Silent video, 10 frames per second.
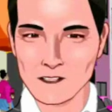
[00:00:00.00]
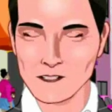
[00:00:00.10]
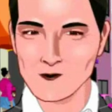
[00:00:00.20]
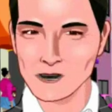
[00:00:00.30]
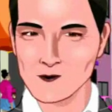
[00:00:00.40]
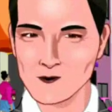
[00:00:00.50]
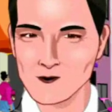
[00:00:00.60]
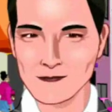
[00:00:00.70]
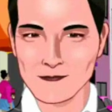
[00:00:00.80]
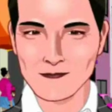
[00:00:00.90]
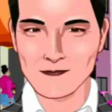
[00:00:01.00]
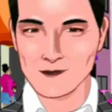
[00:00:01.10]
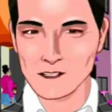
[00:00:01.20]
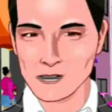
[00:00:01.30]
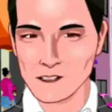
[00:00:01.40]
Repeat this
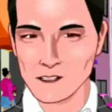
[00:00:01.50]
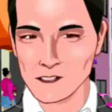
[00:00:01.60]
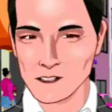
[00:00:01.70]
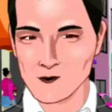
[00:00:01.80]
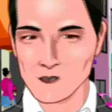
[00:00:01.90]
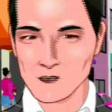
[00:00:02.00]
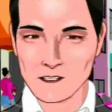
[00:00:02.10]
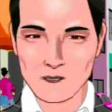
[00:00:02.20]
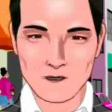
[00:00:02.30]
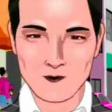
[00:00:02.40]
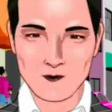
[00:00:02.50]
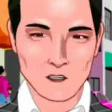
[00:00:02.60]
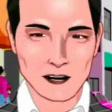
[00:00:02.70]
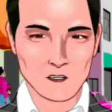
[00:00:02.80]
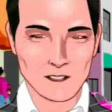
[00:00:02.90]
procedure for changing
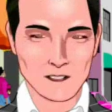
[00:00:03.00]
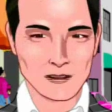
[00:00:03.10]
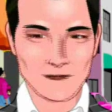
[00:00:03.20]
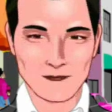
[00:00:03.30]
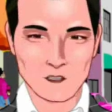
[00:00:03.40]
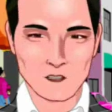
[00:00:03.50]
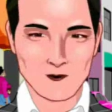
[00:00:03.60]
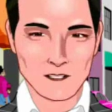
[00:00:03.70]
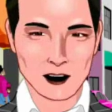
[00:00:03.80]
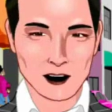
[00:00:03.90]
to high gears.